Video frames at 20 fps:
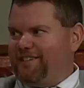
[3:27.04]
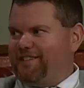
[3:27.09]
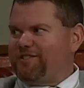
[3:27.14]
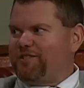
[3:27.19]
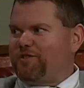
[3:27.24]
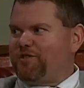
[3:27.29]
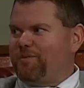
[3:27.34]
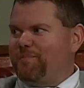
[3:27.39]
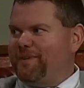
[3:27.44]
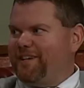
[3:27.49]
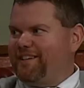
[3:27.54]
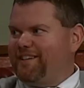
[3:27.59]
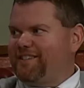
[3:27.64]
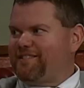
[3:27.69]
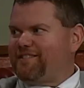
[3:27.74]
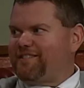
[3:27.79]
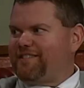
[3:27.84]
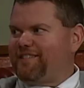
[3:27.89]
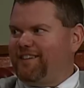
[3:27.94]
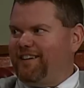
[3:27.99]
is a
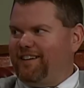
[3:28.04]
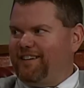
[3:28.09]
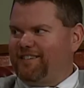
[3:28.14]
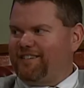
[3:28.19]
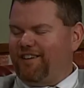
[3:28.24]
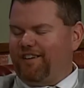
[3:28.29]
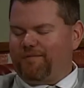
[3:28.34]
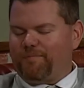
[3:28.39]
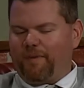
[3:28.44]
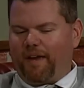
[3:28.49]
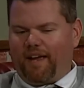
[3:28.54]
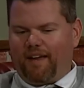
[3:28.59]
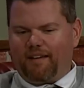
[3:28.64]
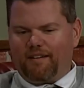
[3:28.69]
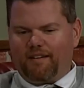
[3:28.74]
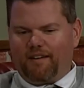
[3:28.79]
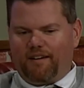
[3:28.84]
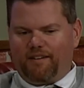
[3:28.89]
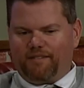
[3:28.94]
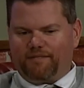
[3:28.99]
tremendous uh, young
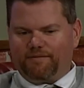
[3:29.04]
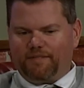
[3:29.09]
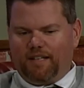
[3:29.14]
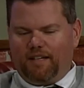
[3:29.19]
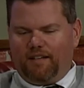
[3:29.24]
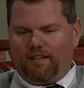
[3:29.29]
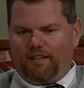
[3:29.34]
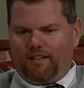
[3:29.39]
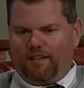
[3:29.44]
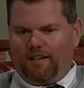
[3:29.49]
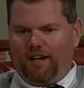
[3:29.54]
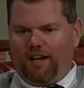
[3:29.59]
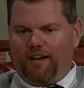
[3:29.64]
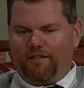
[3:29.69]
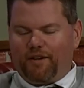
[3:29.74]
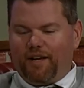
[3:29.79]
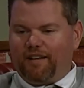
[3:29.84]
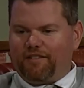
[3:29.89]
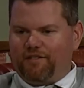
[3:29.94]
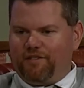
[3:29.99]
man. Uh, yeah,
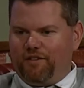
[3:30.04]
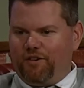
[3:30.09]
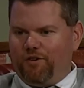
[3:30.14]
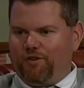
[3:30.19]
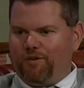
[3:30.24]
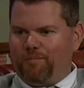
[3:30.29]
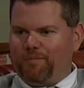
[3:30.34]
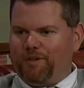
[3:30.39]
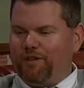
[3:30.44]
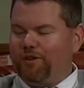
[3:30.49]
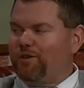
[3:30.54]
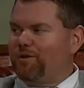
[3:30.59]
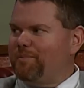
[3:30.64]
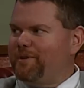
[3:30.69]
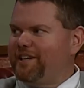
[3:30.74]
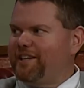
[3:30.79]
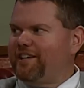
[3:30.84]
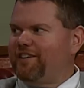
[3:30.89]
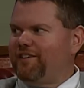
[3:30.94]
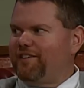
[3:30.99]
I've got to know him a little
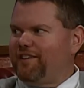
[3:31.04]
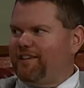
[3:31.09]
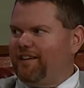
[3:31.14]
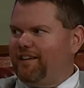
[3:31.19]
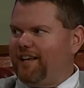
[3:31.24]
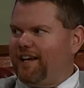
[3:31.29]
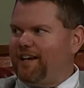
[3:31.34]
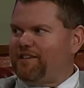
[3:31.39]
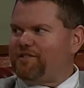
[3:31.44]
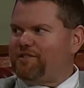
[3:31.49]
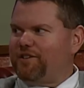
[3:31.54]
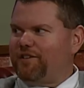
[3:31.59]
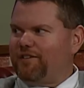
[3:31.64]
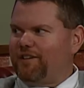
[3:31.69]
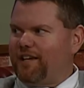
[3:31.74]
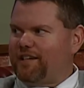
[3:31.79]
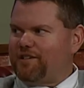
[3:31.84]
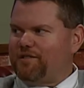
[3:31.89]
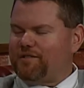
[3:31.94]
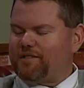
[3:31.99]
bit here in the last year,
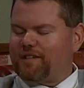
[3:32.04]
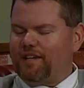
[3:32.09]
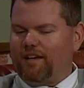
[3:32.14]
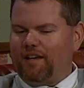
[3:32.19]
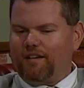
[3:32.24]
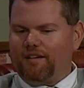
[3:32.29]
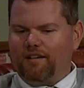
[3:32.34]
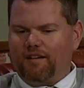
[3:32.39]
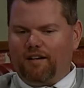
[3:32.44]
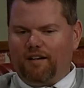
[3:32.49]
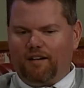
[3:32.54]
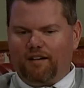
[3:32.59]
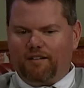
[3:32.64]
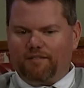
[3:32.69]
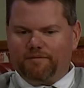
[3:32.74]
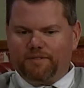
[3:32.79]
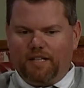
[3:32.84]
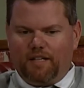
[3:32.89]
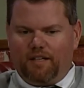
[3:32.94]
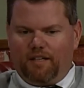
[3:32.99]
like you said.
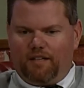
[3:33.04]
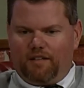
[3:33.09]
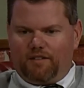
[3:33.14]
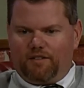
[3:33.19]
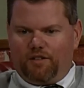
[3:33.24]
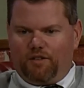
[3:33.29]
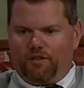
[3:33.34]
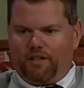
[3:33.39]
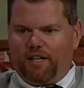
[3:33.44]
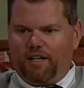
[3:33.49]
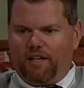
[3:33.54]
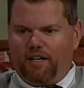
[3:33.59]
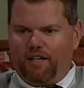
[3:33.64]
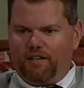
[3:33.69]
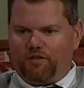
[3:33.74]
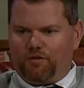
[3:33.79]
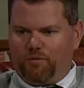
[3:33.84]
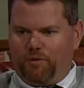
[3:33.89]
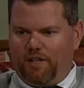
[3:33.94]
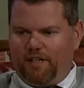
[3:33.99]
Uh, you know, he,
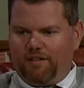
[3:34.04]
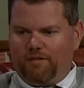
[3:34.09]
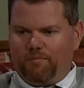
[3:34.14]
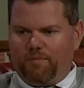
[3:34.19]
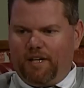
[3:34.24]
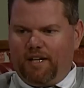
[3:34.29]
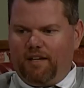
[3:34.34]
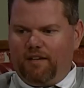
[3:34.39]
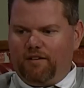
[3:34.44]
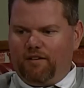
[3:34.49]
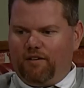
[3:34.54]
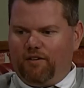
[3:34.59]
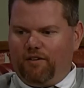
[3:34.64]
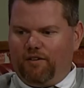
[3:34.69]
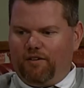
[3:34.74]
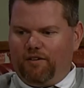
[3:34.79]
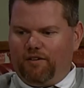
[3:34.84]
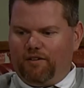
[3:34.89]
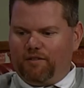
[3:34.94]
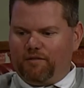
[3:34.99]
he tweeted me
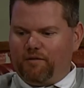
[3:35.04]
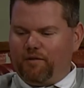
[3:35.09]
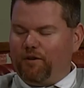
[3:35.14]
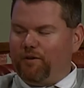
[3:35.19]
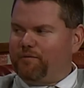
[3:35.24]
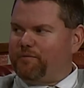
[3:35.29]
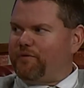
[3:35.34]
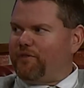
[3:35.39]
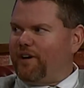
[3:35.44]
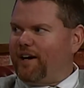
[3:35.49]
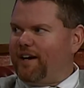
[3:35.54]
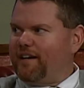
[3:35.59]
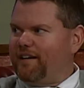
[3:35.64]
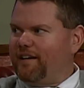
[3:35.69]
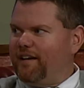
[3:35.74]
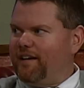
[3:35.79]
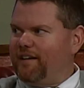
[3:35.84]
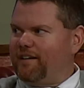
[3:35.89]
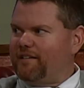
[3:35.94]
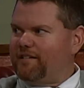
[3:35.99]
on, on, on,
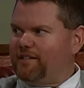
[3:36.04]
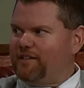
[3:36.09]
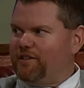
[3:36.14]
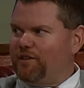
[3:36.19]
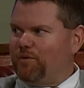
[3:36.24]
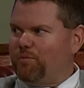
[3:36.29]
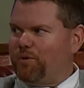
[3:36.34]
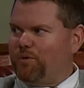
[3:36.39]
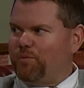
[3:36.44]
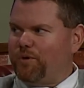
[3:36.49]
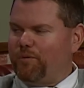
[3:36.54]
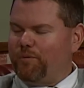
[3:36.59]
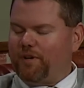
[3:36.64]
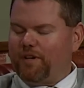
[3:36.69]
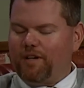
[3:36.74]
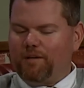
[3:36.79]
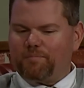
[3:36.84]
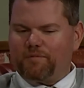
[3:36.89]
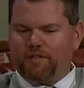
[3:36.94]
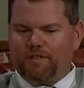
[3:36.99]
Friday, you know, when we
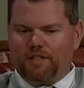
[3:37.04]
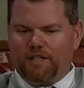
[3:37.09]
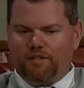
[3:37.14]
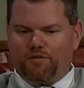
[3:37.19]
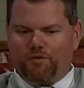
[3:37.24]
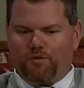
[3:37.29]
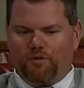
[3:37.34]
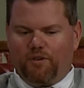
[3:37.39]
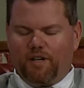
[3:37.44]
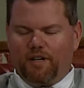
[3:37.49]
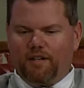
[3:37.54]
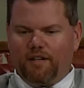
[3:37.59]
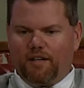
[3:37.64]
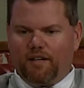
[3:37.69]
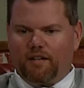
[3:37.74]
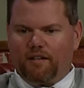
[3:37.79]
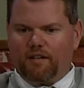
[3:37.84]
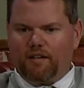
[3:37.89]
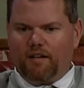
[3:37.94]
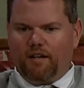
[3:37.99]
went up to Detroit,
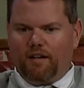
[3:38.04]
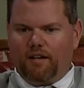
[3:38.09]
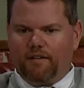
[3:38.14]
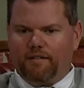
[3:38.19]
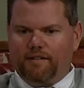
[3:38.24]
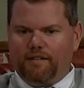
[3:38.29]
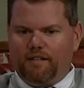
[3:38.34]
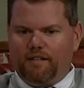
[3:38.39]
and uh,